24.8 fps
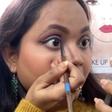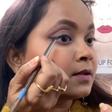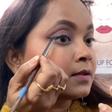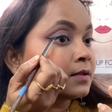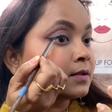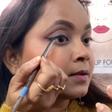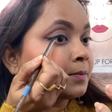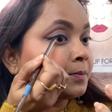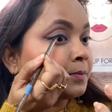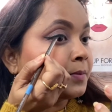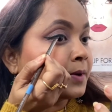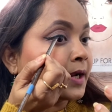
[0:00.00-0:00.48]

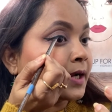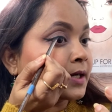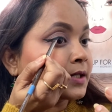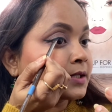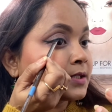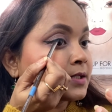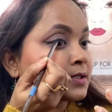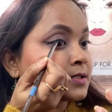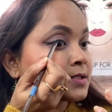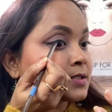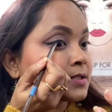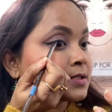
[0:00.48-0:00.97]

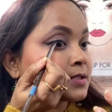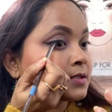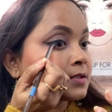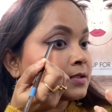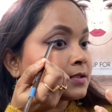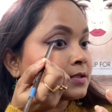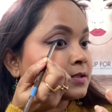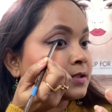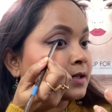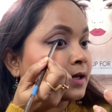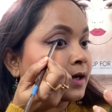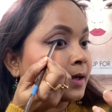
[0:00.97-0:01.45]
Practice
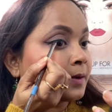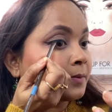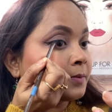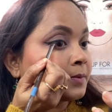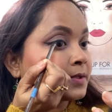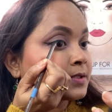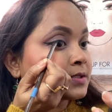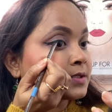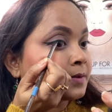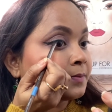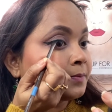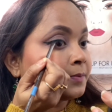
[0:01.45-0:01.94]
time is
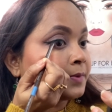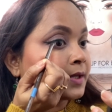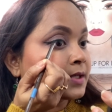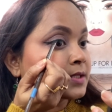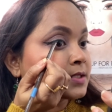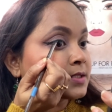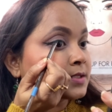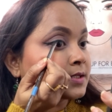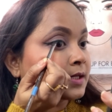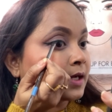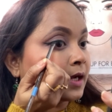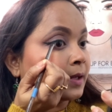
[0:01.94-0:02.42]
the best
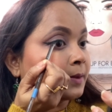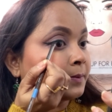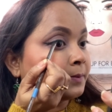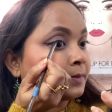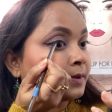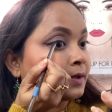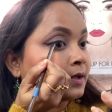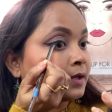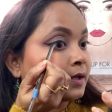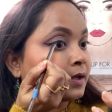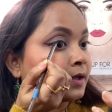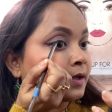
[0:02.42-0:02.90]
time
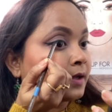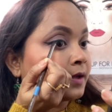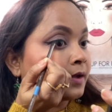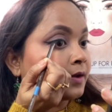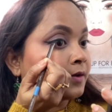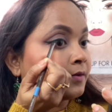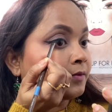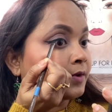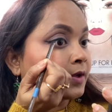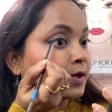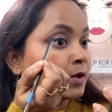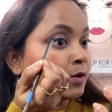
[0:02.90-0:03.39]

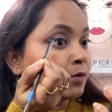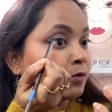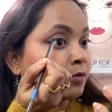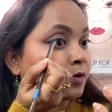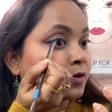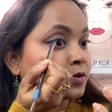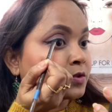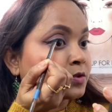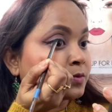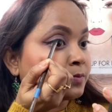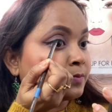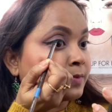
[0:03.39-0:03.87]
when you want
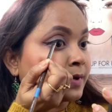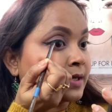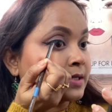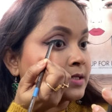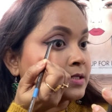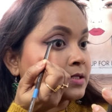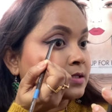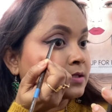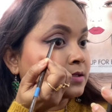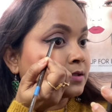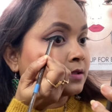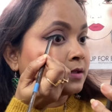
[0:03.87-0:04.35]
to
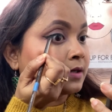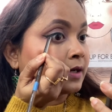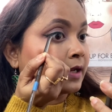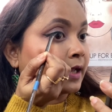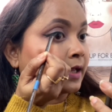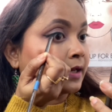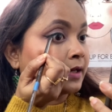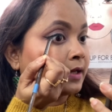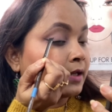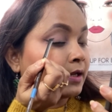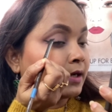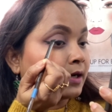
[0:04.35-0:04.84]
master
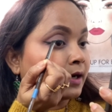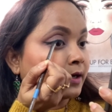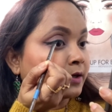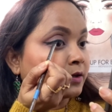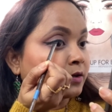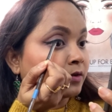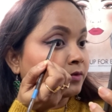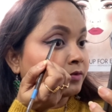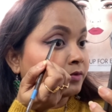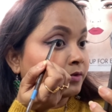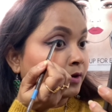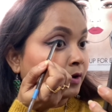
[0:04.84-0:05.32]
any kind of
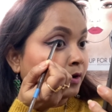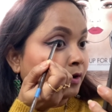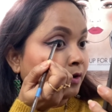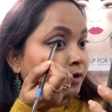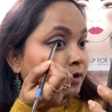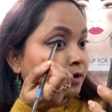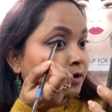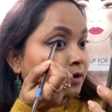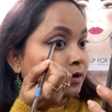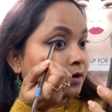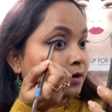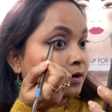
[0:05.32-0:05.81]
look,
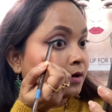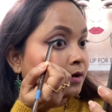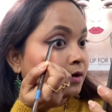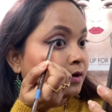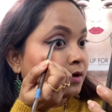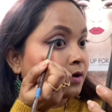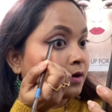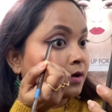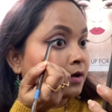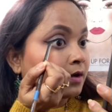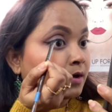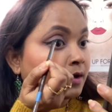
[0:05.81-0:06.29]

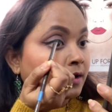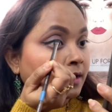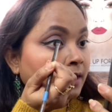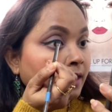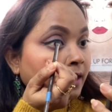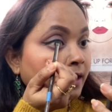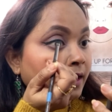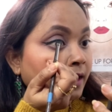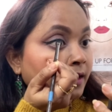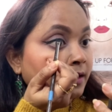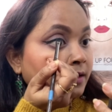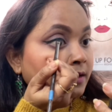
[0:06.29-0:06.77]

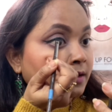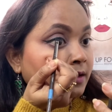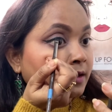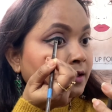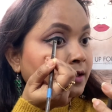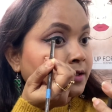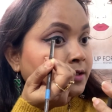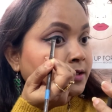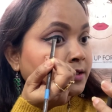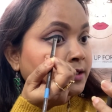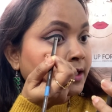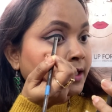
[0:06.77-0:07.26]
and it
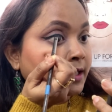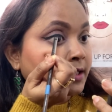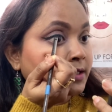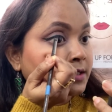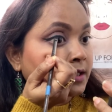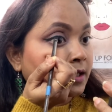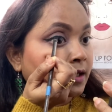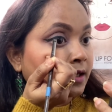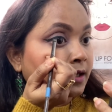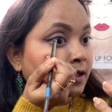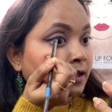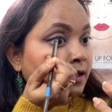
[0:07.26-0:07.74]
takes a
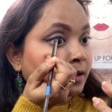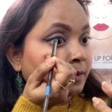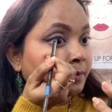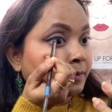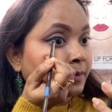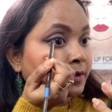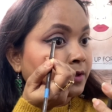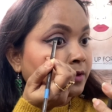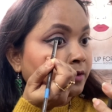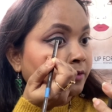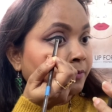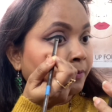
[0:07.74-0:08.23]
little bit
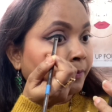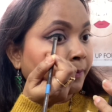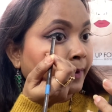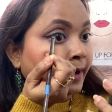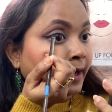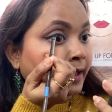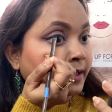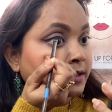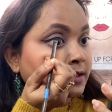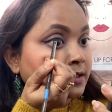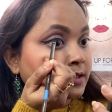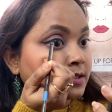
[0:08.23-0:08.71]
of
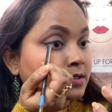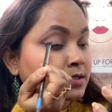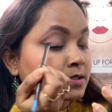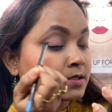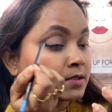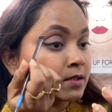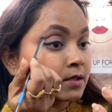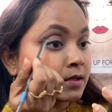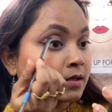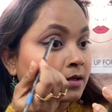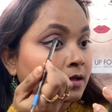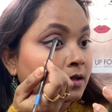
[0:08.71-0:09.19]
practice
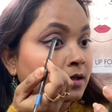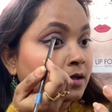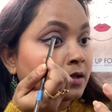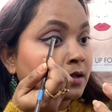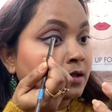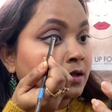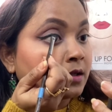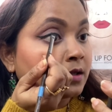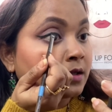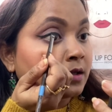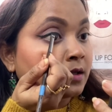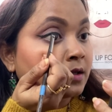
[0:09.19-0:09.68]

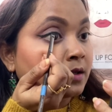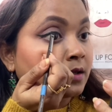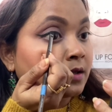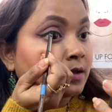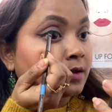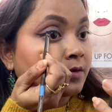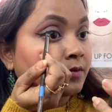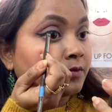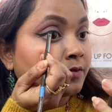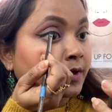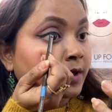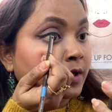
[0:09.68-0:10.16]

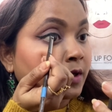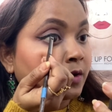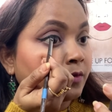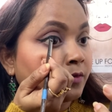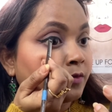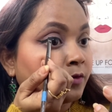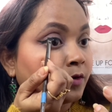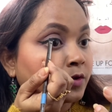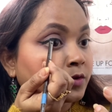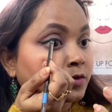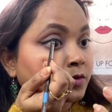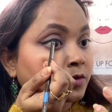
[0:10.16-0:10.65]
when you
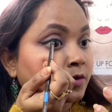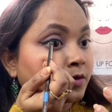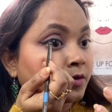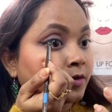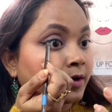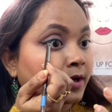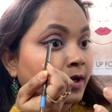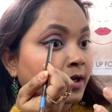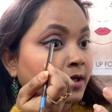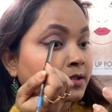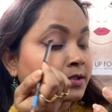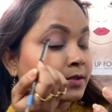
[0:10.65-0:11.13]
want to
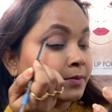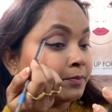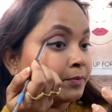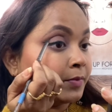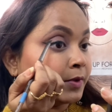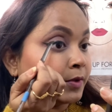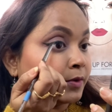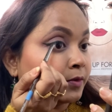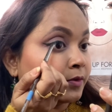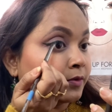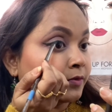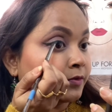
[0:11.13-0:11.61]
create a
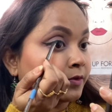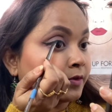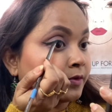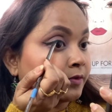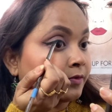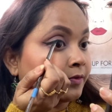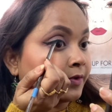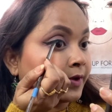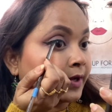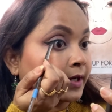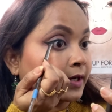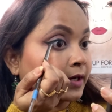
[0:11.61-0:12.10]
beautiful
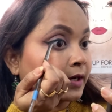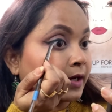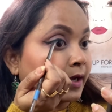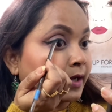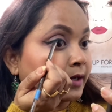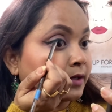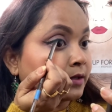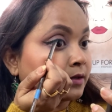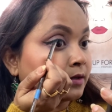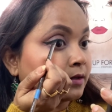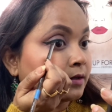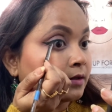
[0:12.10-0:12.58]
wing
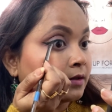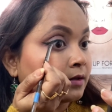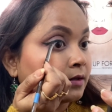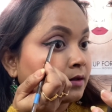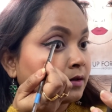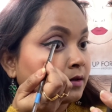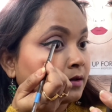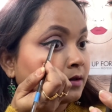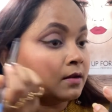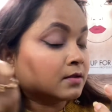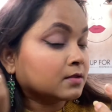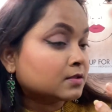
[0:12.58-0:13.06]
liner.
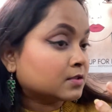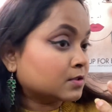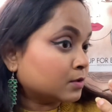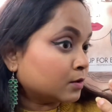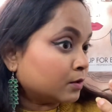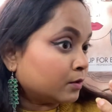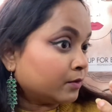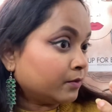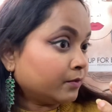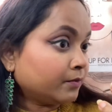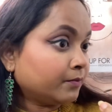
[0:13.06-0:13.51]
So